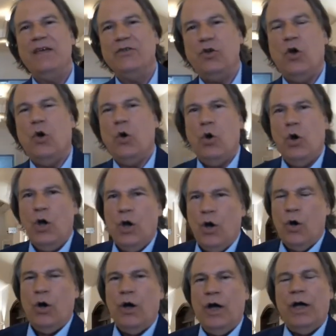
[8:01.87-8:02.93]
so
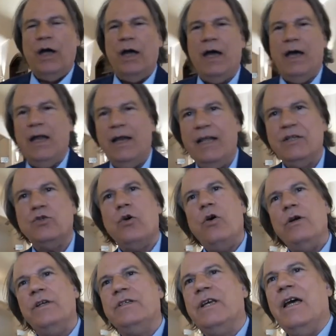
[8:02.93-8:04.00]
let's go
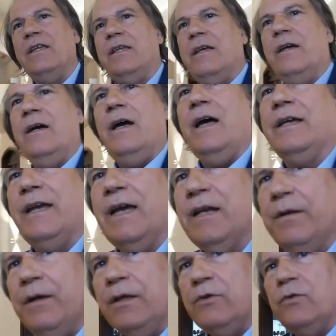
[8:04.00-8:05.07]
inside
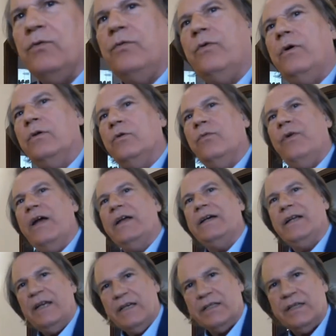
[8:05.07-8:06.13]
again to find
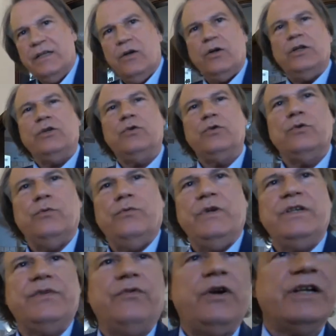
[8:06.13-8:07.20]
Chris in order to
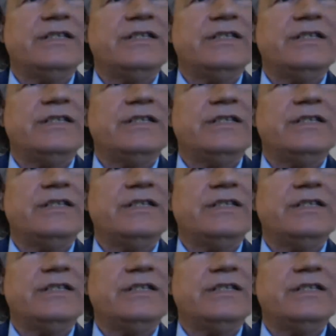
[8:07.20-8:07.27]
visit, for